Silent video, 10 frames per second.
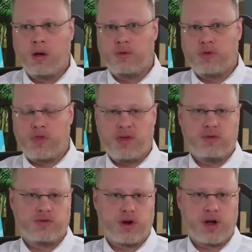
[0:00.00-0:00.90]
the
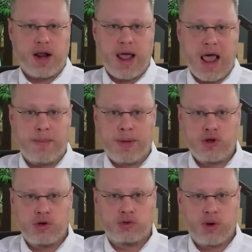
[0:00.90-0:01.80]
things that are going to happen to
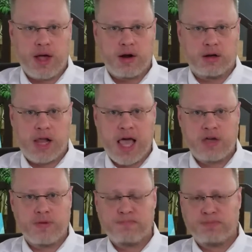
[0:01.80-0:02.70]
you throughout your
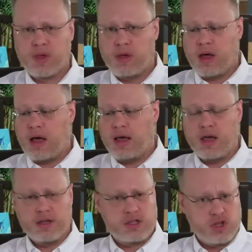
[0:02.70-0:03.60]
life.
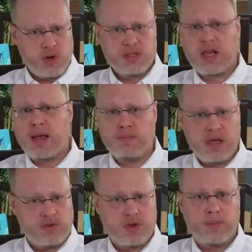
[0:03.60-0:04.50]
As soon as I
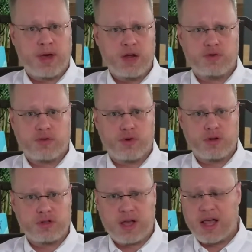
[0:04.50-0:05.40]
meet somebody for the
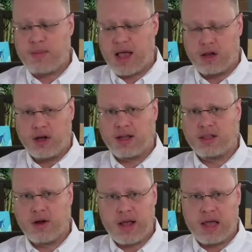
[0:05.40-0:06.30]
first time, I look at
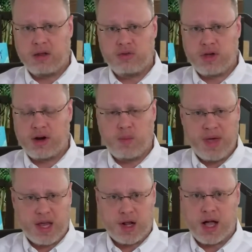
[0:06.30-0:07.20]
their hands. I don't
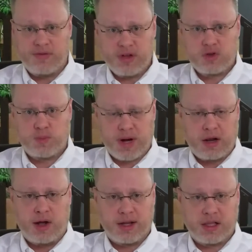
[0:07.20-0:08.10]
make it obvious, but I
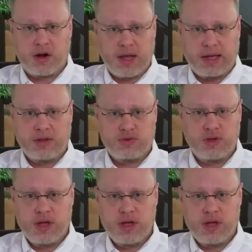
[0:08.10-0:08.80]
look at their hands.